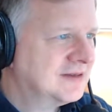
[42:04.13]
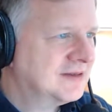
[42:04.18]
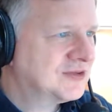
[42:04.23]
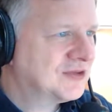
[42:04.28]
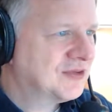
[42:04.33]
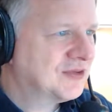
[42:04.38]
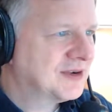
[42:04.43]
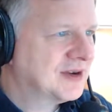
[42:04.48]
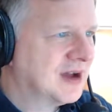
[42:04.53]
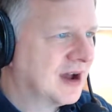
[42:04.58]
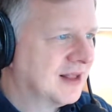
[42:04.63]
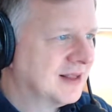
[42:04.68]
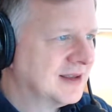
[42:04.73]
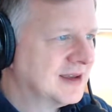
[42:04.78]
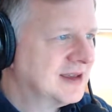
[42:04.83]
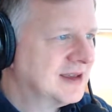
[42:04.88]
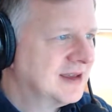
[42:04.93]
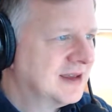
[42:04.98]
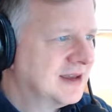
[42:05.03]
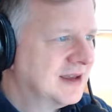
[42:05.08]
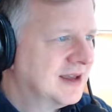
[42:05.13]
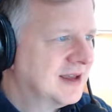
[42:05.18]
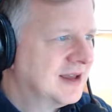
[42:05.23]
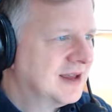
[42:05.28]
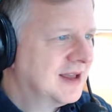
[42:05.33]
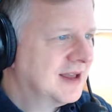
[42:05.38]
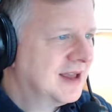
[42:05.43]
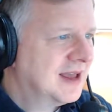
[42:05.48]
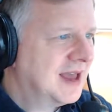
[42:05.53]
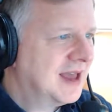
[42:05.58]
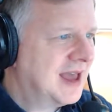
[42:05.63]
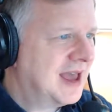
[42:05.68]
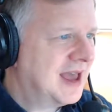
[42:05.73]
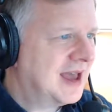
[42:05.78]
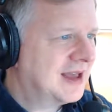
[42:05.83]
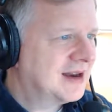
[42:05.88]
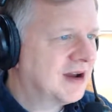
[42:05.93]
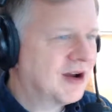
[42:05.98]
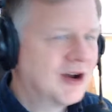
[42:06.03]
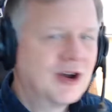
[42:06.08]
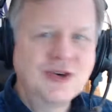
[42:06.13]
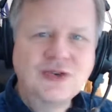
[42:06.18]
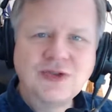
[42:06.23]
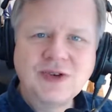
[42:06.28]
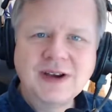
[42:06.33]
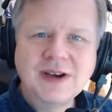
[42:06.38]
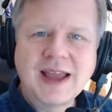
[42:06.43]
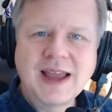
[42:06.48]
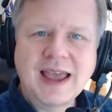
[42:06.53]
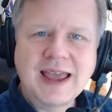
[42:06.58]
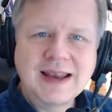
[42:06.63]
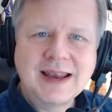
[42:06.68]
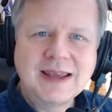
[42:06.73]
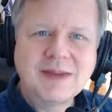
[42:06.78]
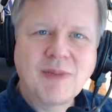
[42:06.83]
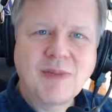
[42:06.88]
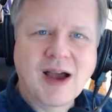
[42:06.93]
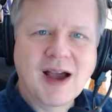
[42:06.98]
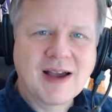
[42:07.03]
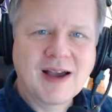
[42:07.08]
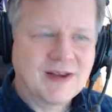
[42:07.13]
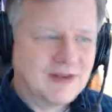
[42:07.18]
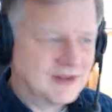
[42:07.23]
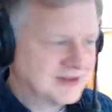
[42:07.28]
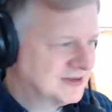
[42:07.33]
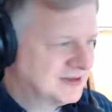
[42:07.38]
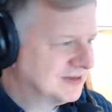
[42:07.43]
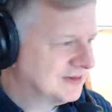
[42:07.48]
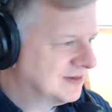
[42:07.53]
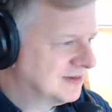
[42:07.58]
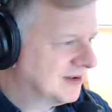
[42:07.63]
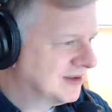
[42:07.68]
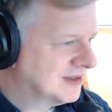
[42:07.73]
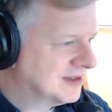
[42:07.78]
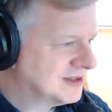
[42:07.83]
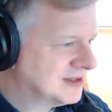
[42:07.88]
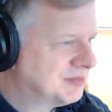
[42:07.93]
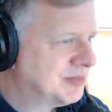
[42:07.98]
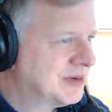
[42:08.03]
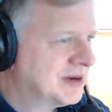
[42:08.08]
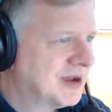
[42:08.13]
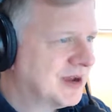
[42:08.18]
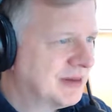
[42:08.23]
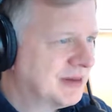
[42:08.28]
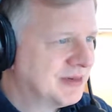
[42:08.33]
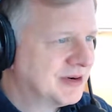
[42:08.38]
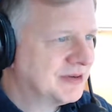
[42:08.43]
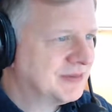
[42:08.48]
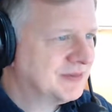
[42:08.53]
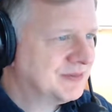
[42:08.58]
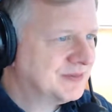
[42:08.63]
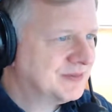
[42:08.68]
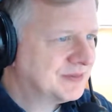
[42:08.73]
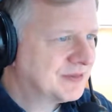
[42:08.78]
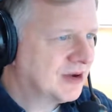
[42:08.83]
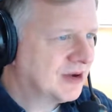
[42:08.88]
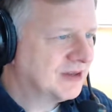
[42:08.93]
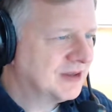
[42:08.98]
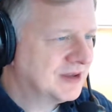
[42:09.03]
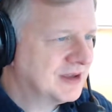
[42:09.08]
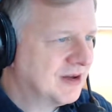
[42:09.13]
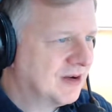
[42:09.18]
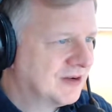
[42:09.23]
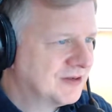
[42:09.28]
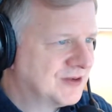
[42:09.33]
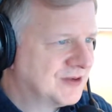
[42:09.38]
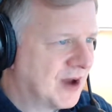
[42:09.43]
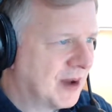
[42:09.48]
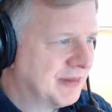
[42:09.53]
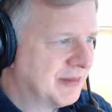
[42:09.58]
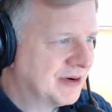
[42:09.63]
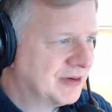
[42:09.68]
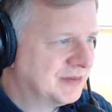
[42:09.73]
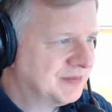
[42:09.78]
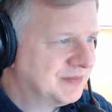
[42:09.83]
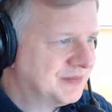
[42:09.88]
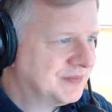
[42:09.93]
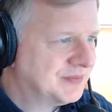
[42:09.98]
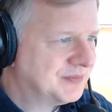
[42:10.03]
Stradale, had 180 miles on the speedometer. On the odometer.